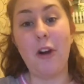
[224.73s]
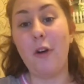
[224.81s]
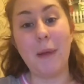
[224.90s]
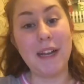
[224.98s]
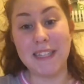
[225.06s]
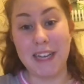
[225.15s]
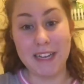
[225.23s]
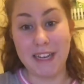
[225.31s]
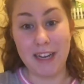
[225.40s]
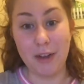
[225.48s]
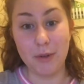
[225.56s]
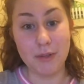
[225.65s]
all my
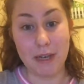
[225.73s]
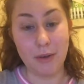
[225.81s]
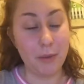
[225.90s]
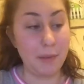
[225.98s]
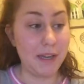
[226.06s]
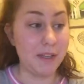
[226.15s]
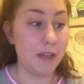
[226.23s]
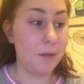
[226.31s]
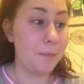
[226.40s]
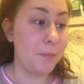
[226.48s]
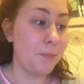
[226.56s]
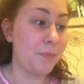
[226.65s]
technique goes out the window.
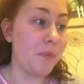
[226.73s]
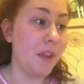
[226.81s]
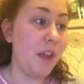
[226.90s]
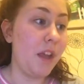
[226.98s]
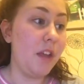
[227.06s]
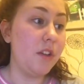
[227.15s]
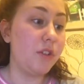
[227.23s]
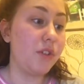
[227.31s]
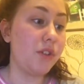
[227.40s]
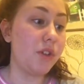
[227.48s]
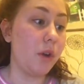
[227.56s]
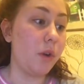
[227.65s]

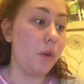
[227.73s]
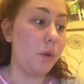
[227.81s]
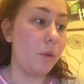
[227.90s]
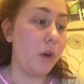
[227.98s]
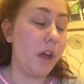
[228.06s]
So